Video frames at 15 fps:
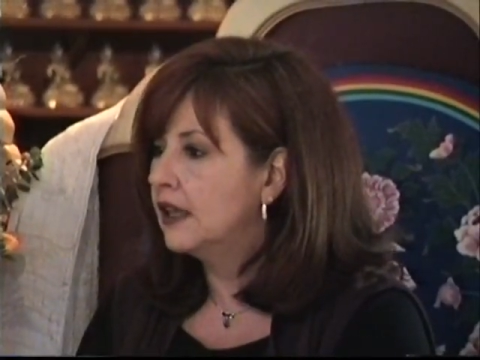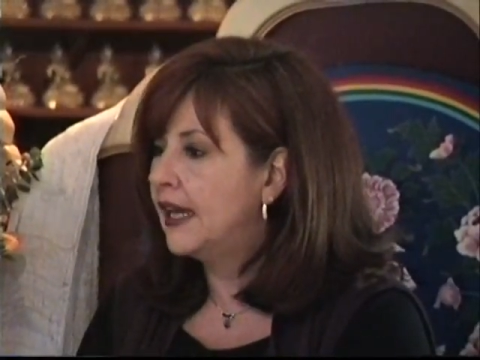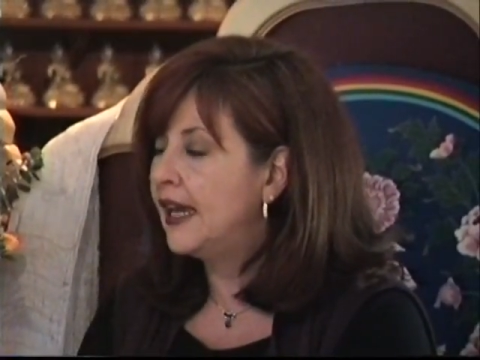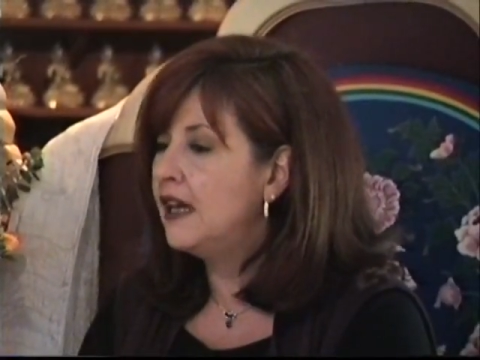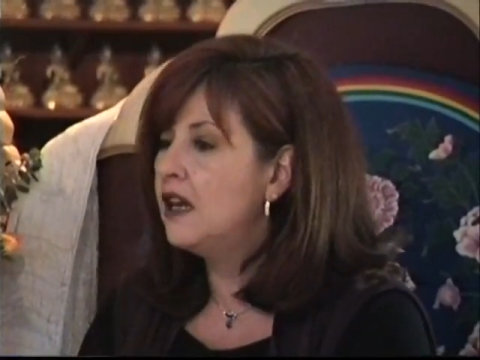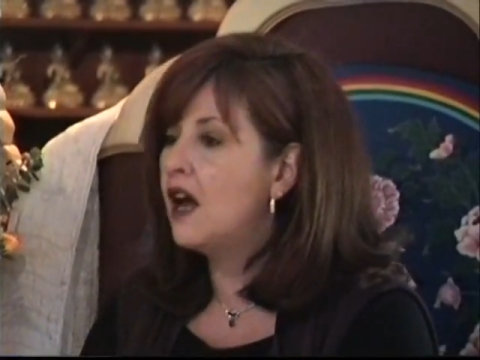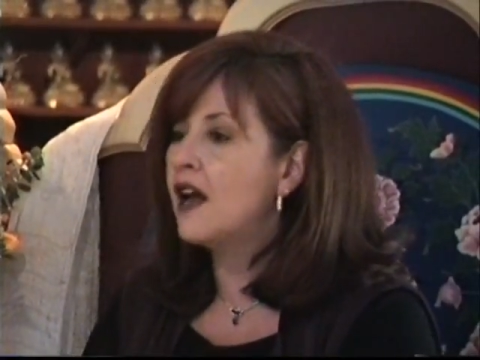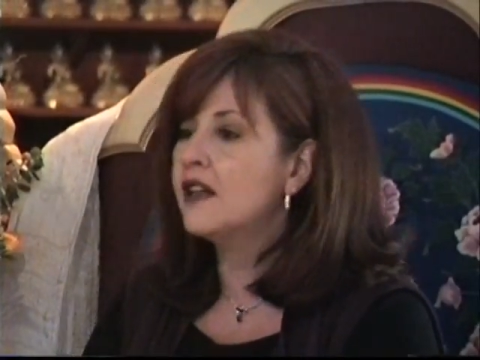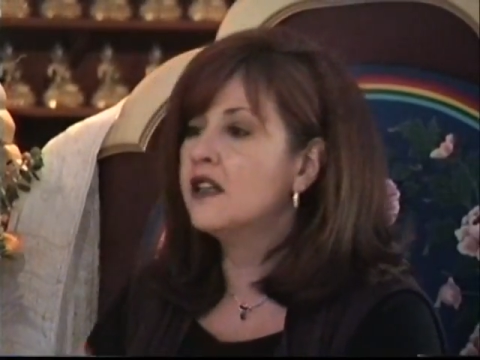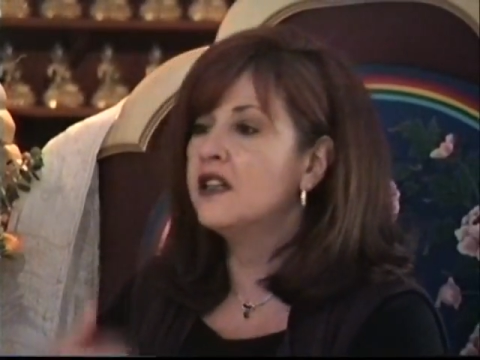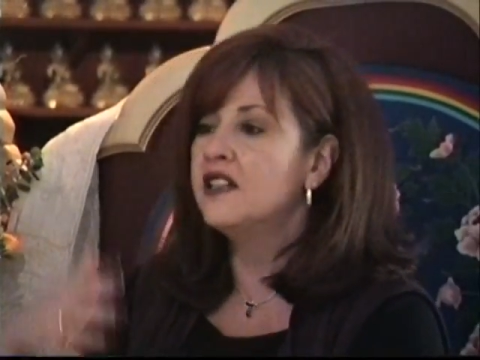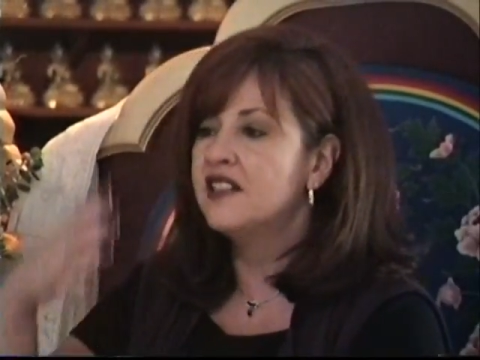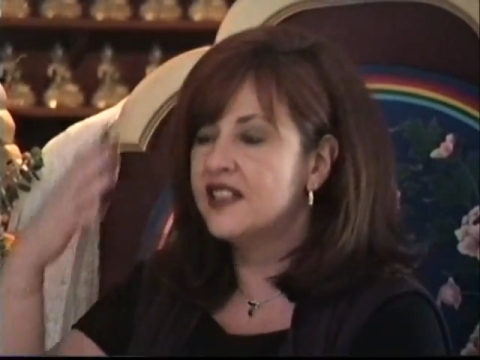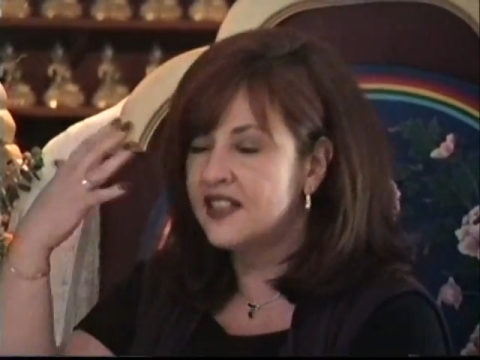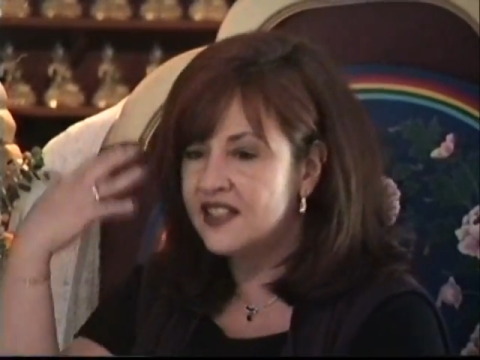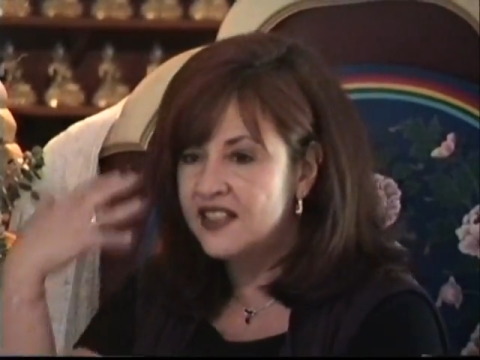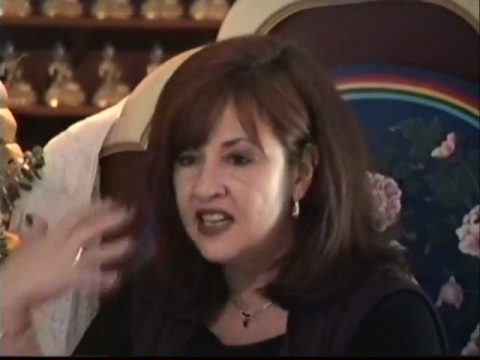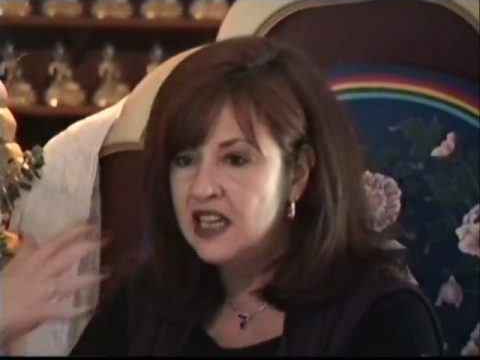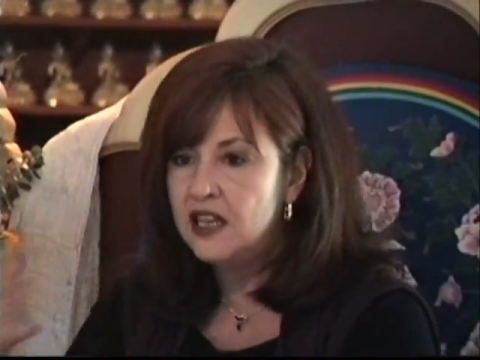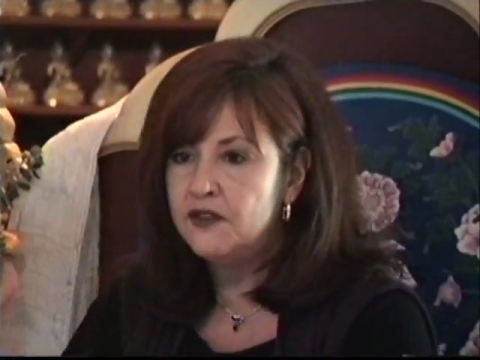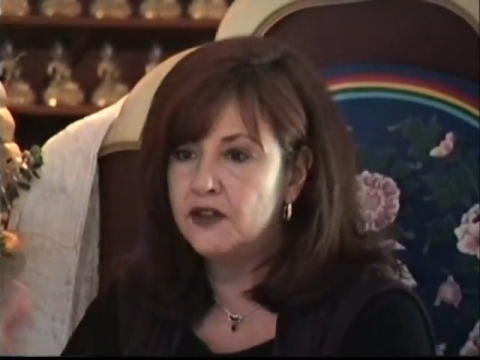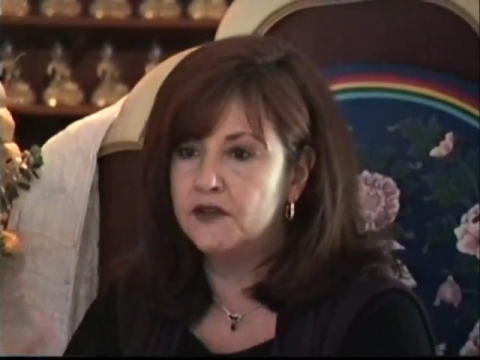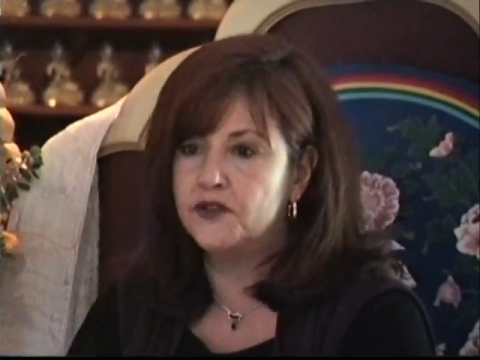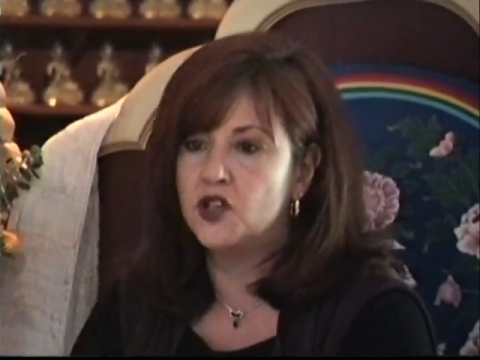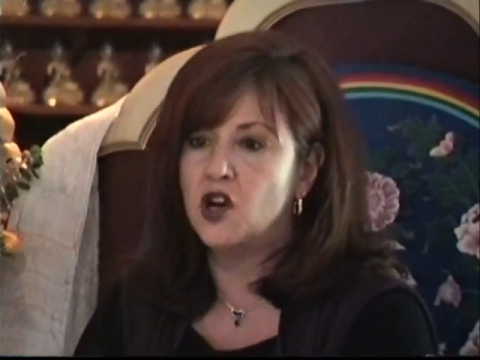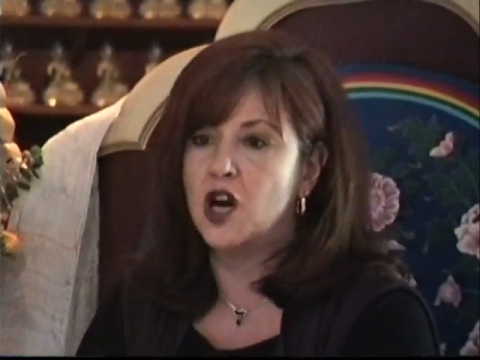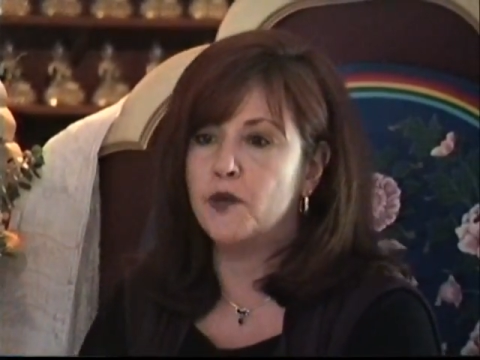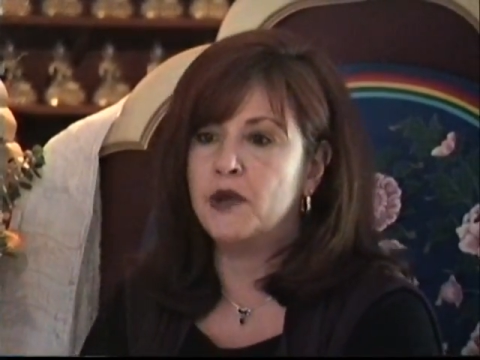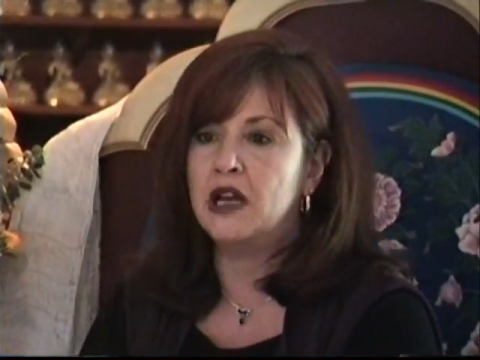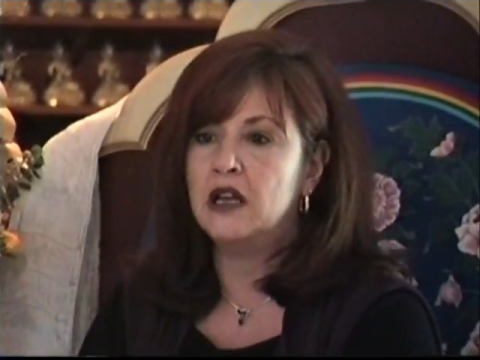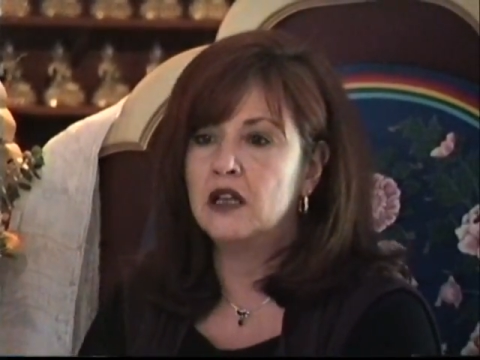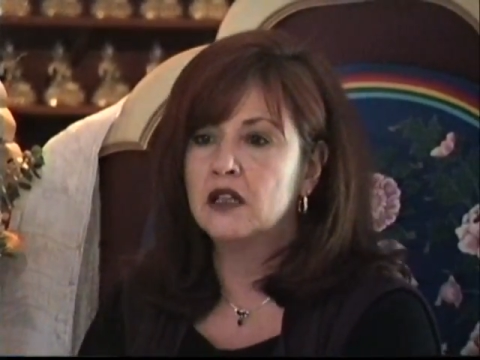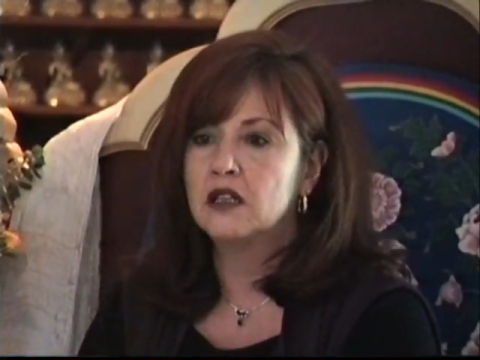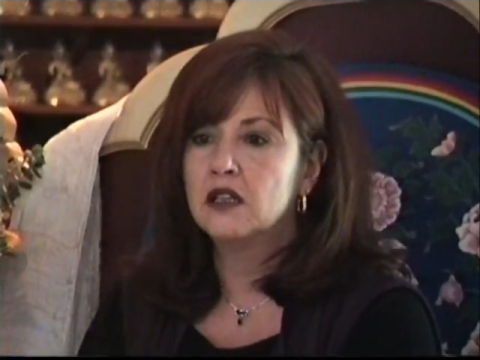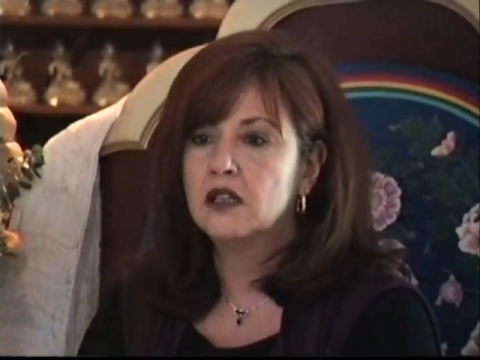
cannot conceive of Dharma,